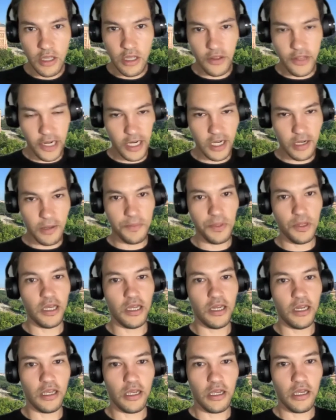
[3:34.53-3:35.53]
They're
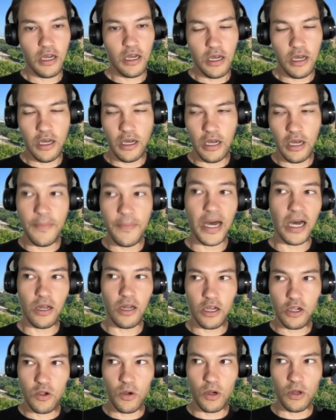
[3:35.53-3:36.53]
complaining about
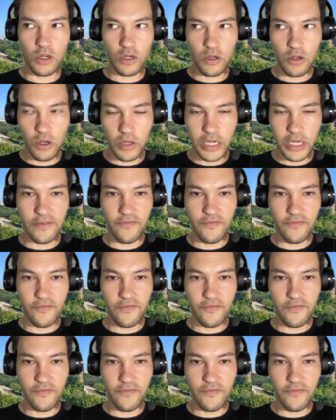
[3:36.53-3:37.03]
a quote unquote